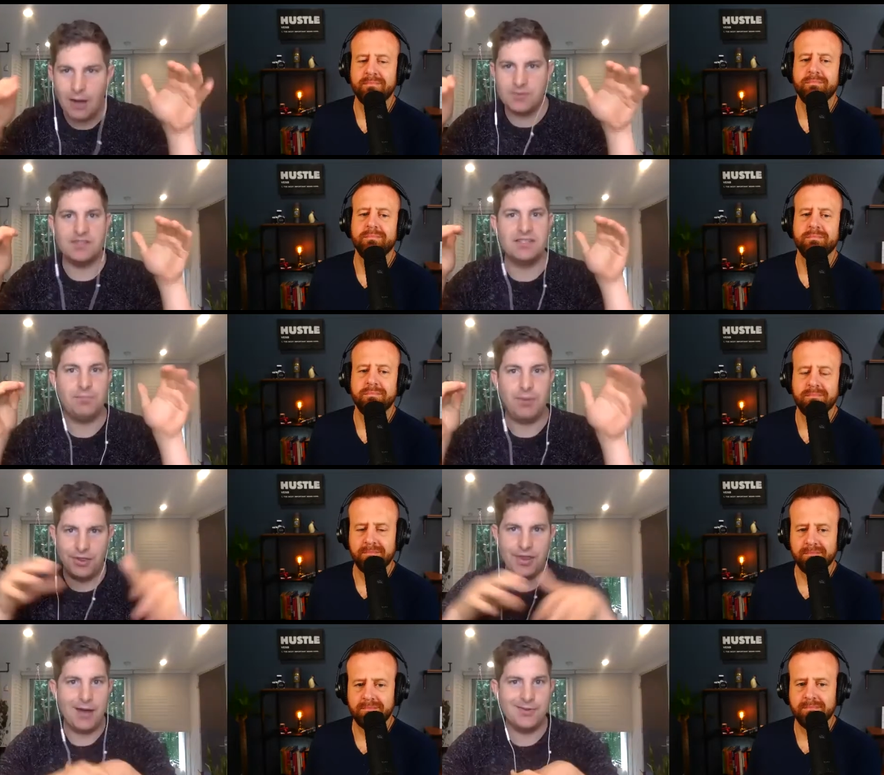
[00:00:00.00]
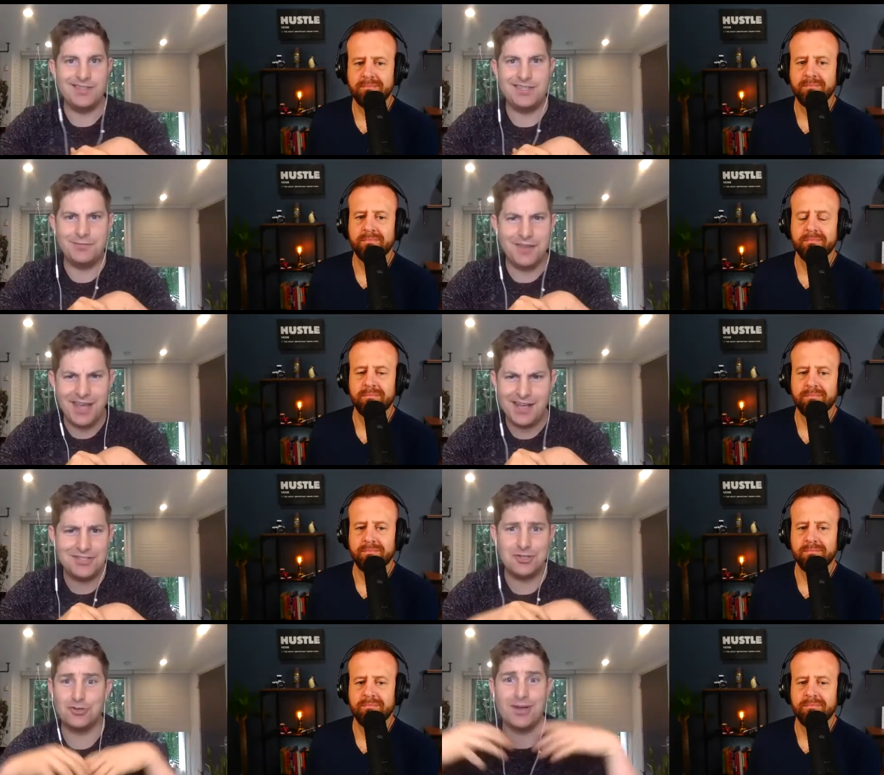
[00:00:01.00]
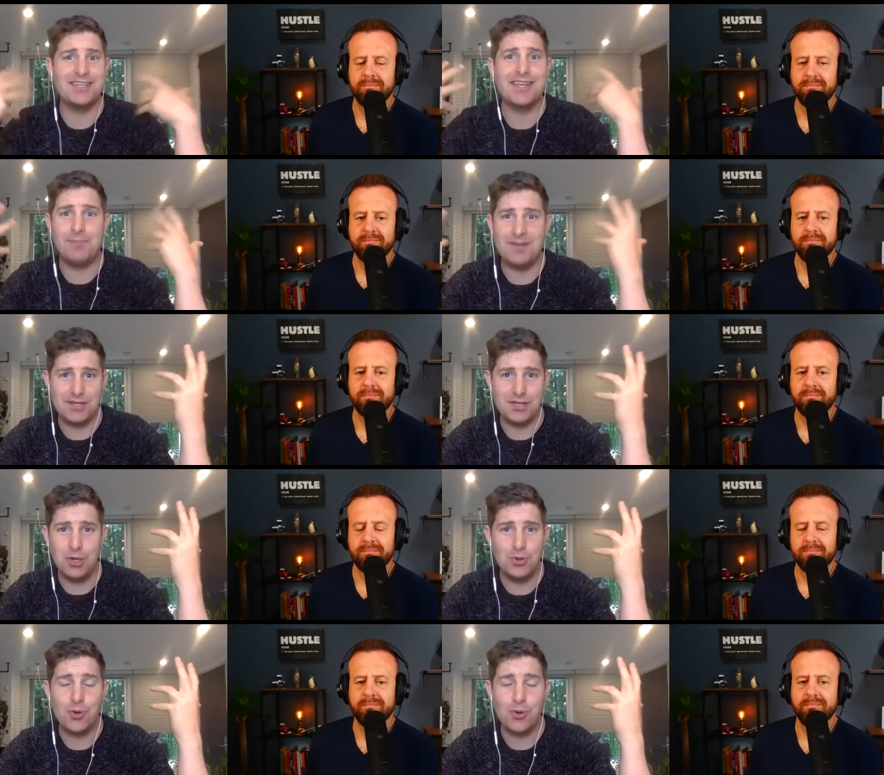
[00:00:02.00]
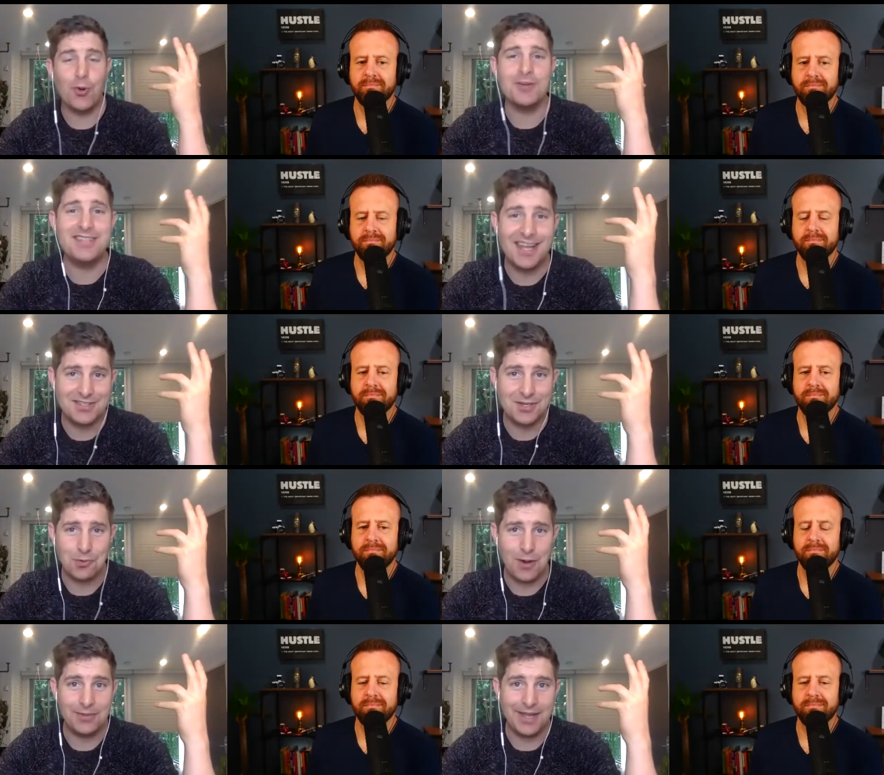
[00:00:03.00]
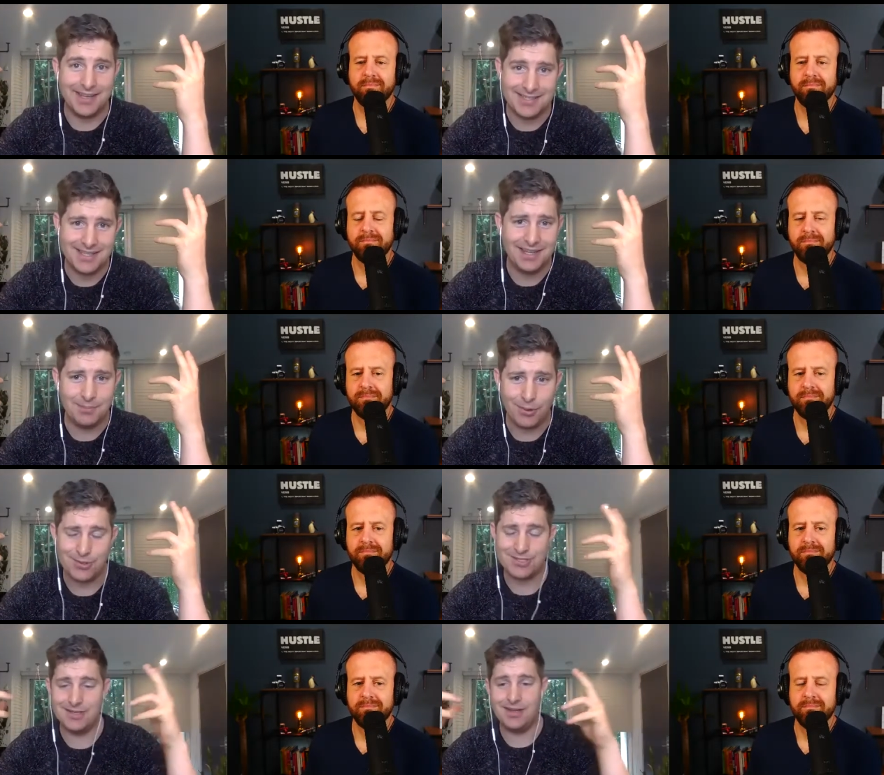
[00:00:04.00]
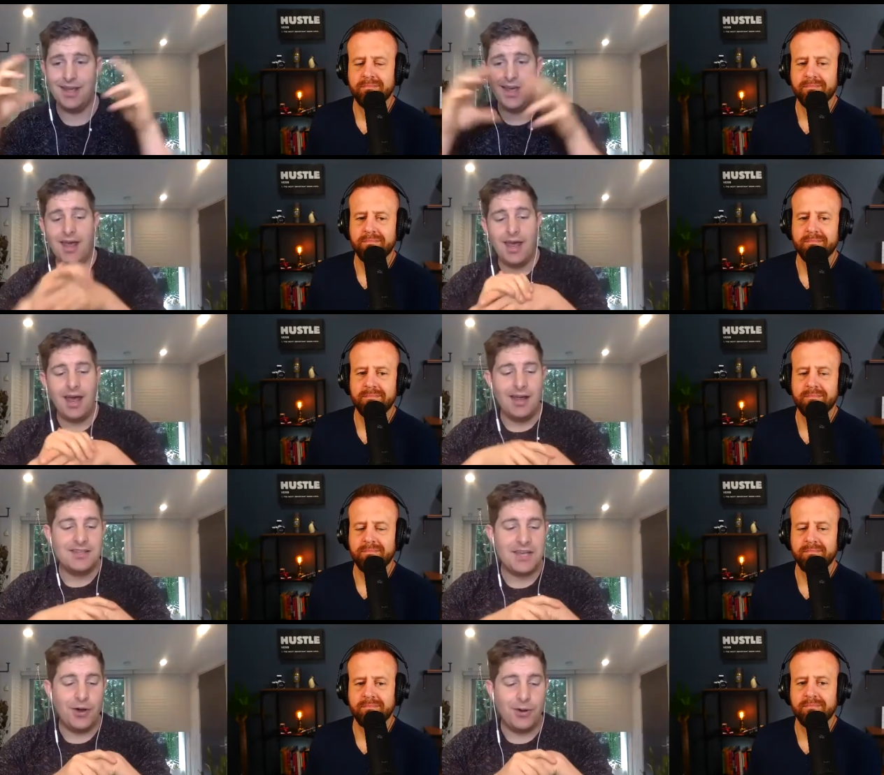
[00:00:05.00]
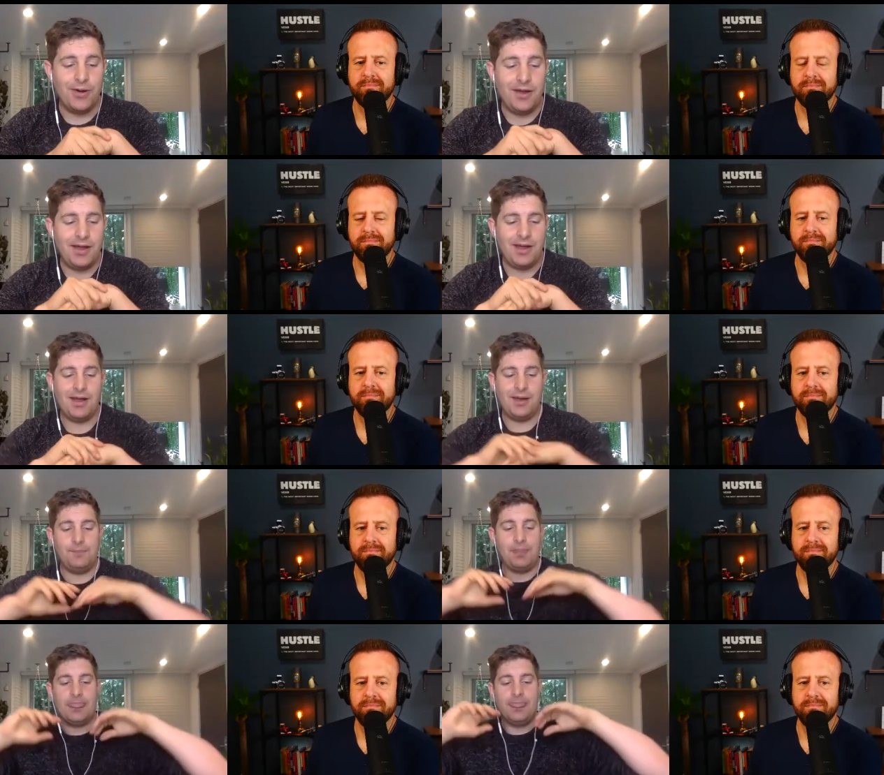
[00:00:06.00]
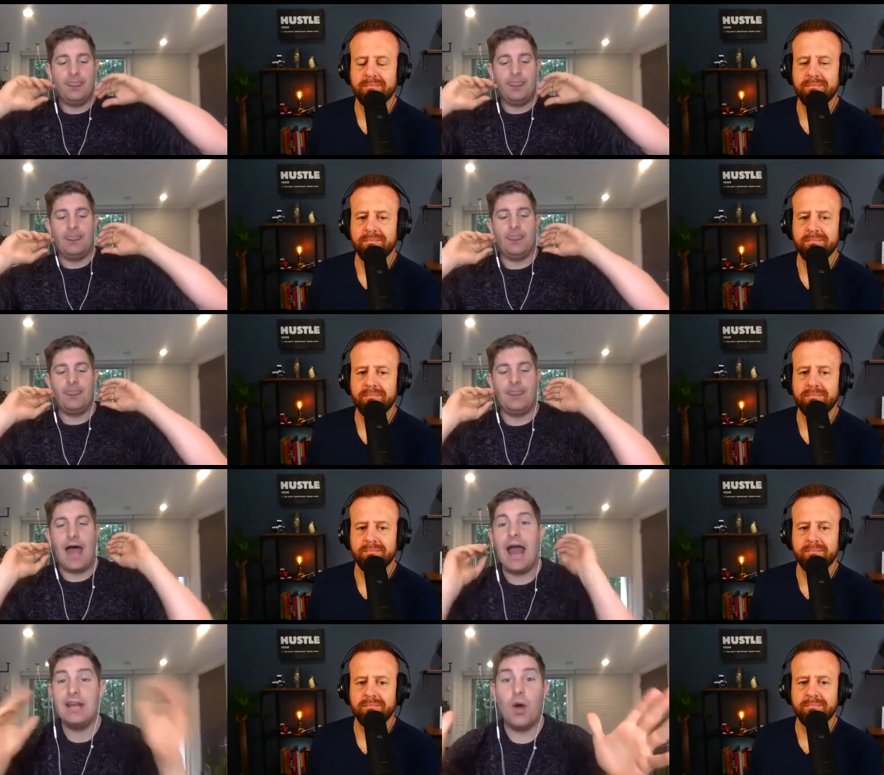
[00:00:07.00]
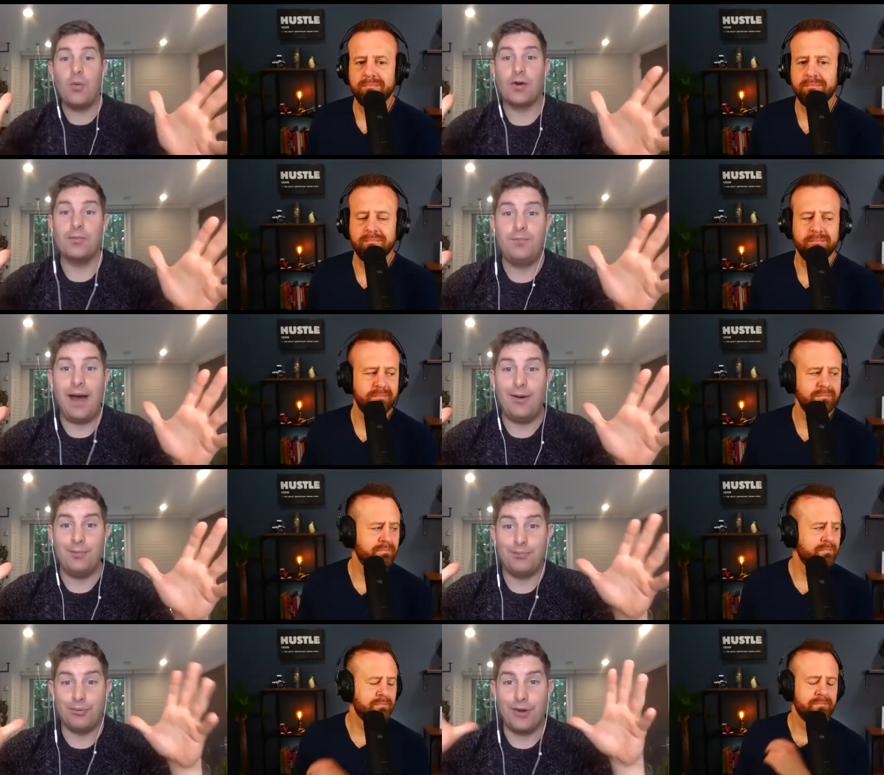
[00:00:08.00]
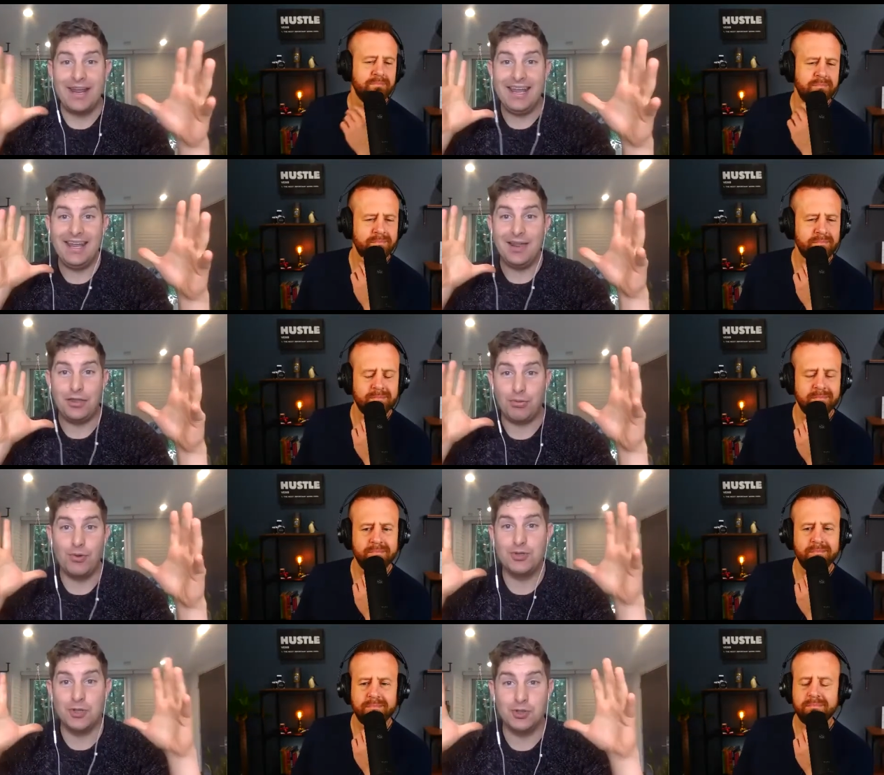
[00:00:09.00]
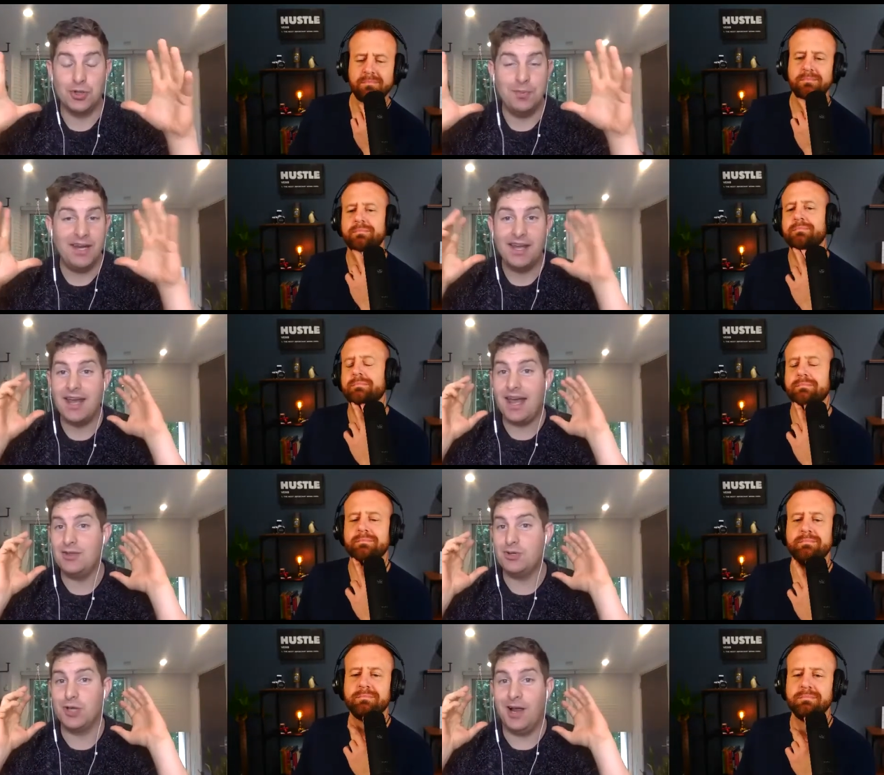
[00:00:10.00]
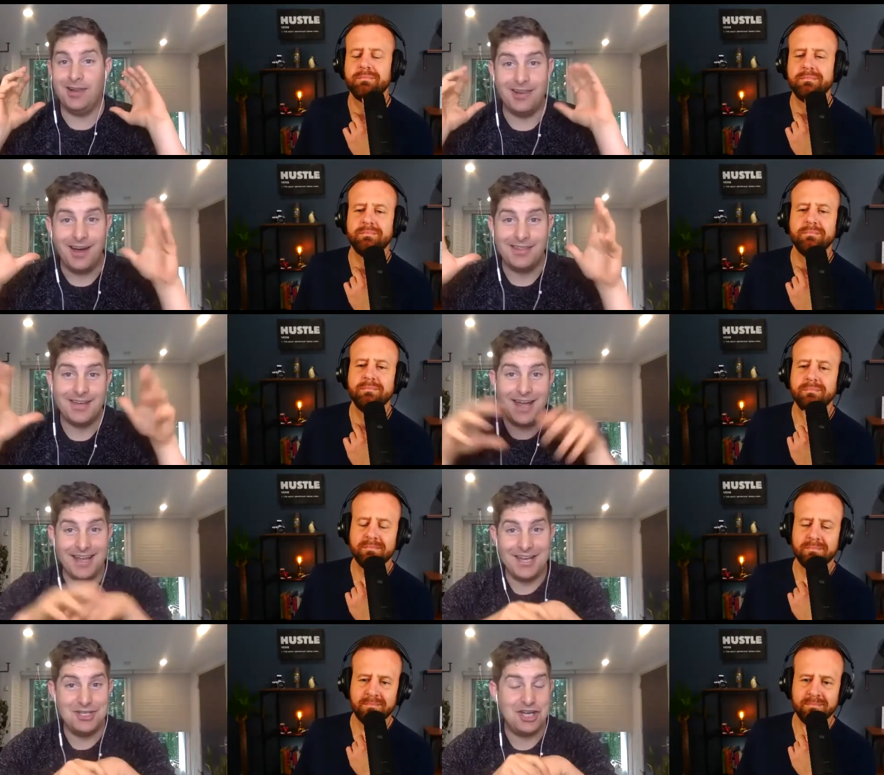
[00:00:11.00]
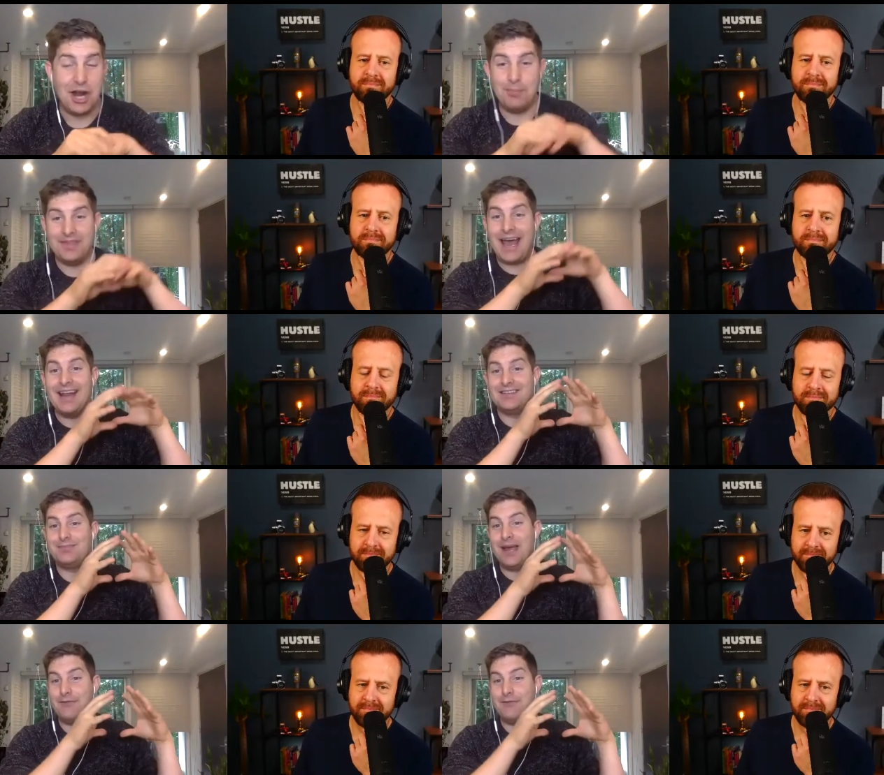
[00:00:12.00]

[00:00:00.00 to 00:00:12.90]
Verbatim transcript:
Speaker 1: thousands upon thousands of kids dressing up as a unicorn, dancing around like a silly person. So uh, I know we're about breaking through social media and there's a lot that I can share, but that is